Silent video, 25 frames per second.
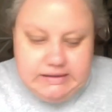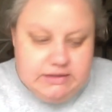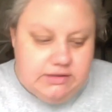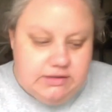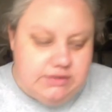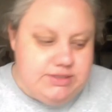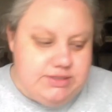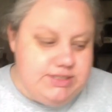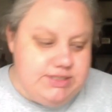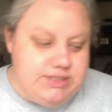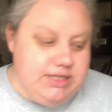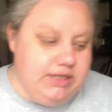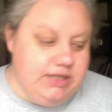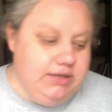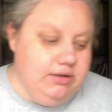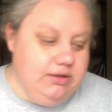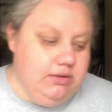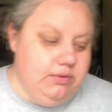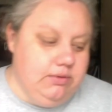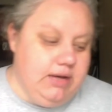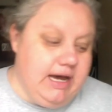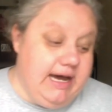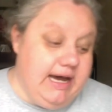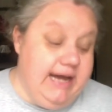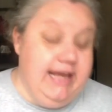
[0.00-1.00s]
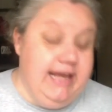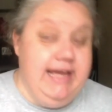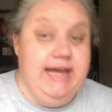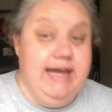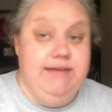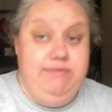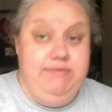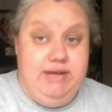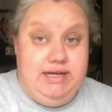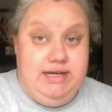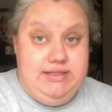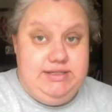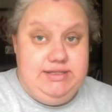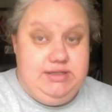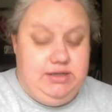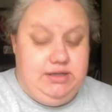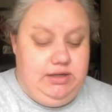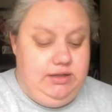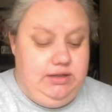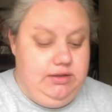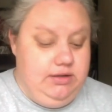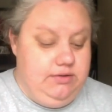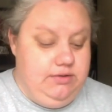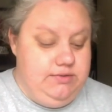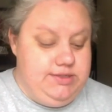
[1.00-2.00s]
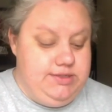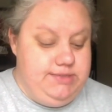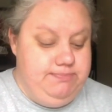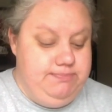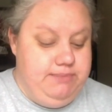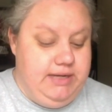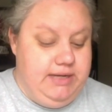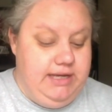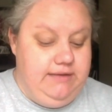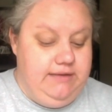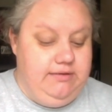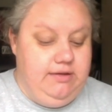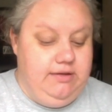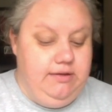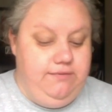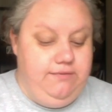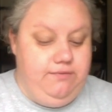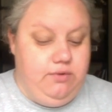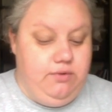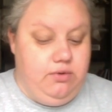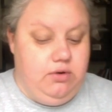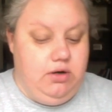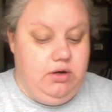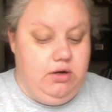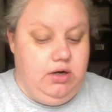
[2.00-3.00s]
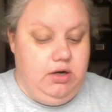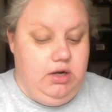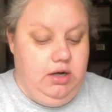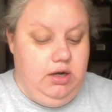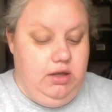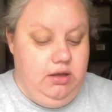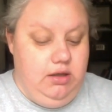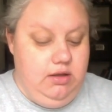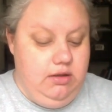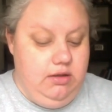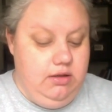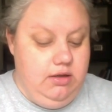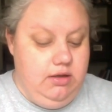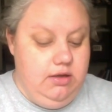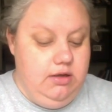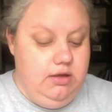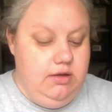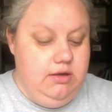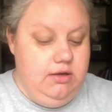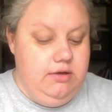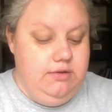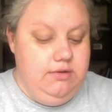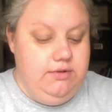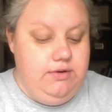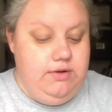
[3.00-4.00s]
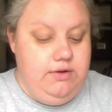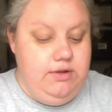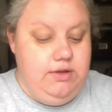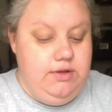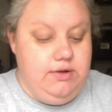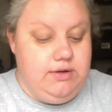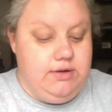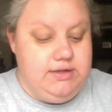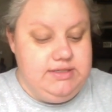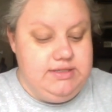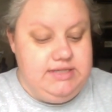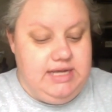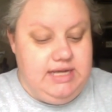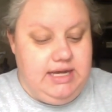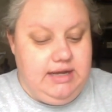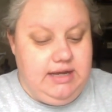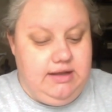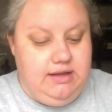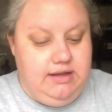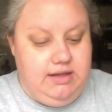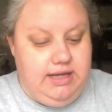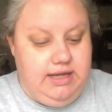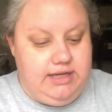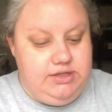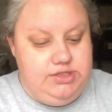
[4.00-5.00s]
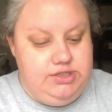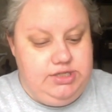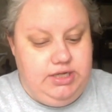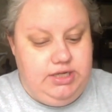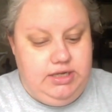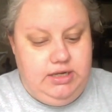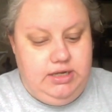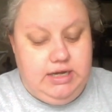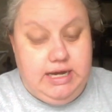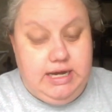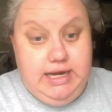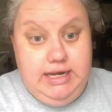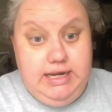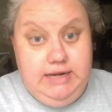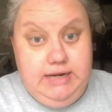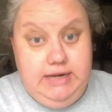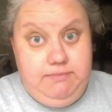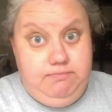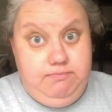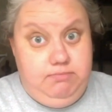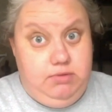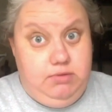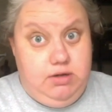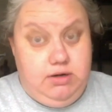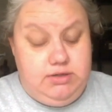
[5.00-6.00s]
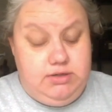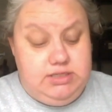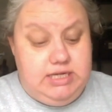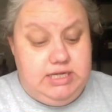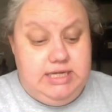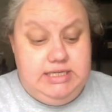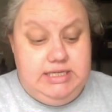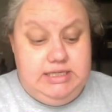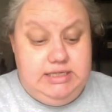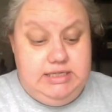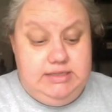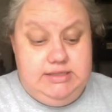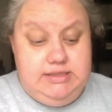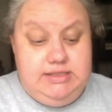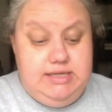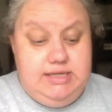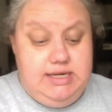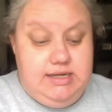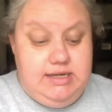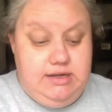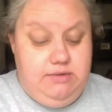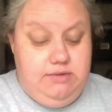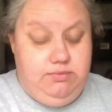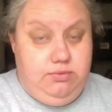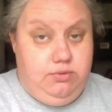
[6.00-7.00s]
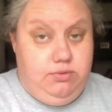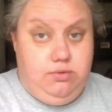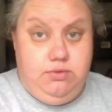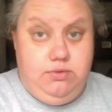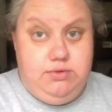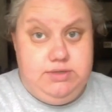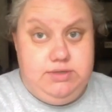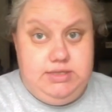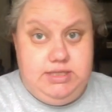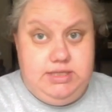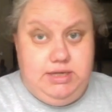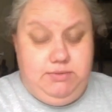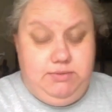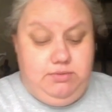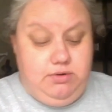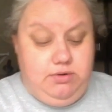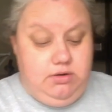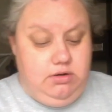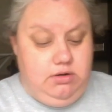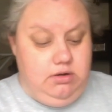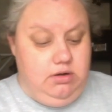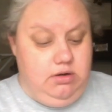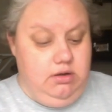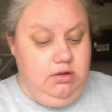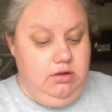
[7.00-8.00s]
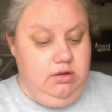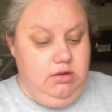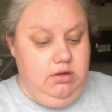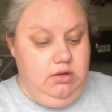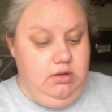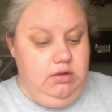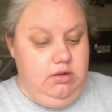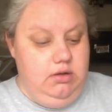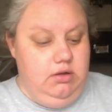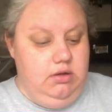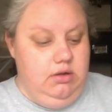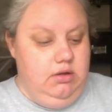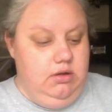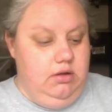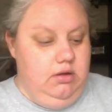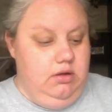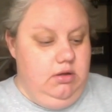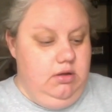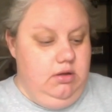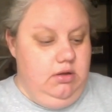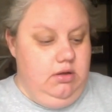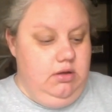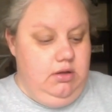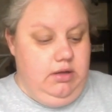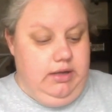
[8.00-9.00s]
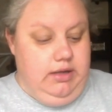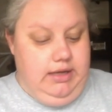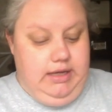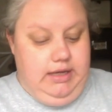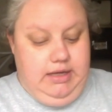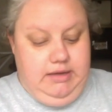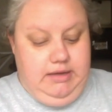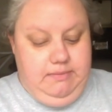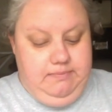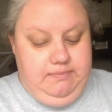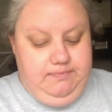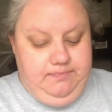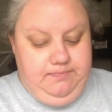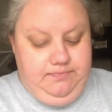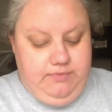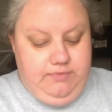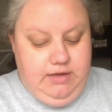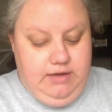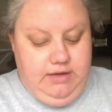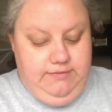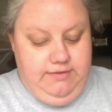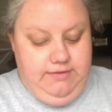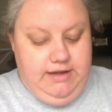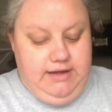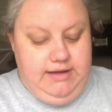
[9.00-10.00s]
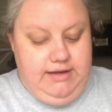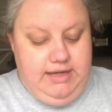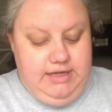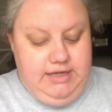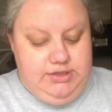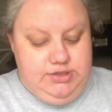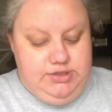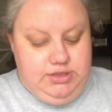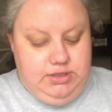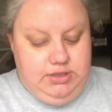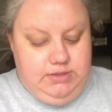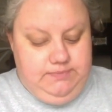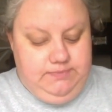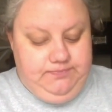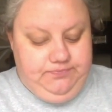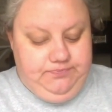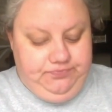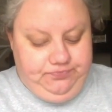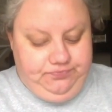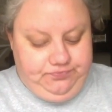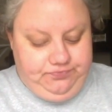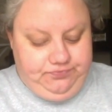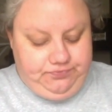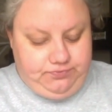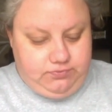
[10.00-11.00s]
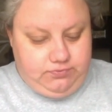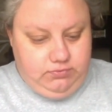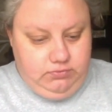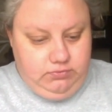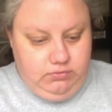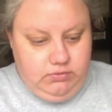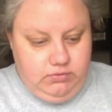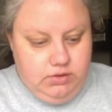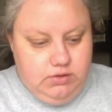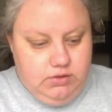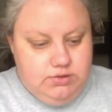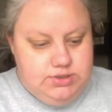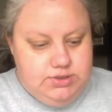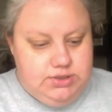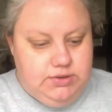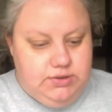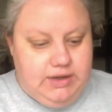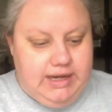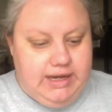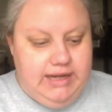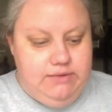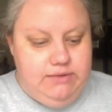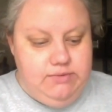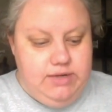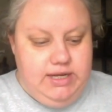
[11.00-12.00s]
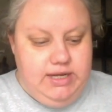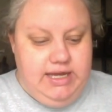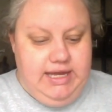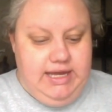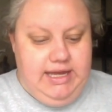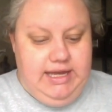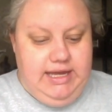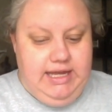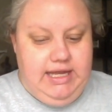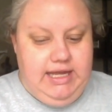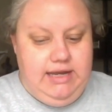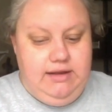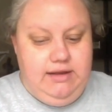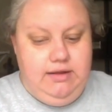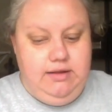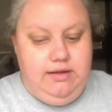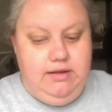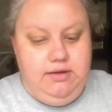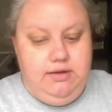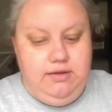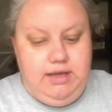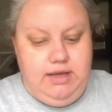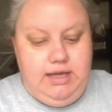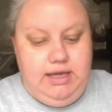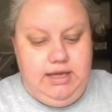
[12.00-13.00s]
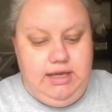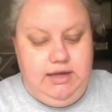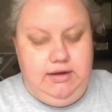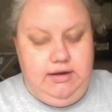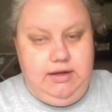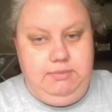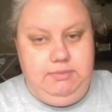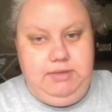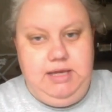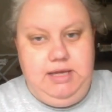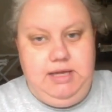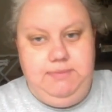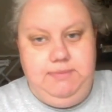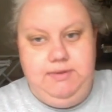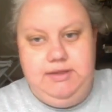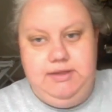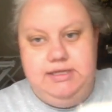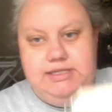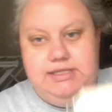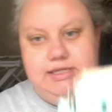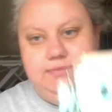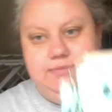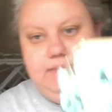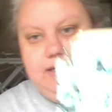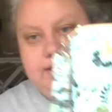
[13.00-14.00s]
So I have not started those. But for the New York sock collection, I looked, I didn't see any rules that were of that nature. So I went ahead, and I'm keeping this in my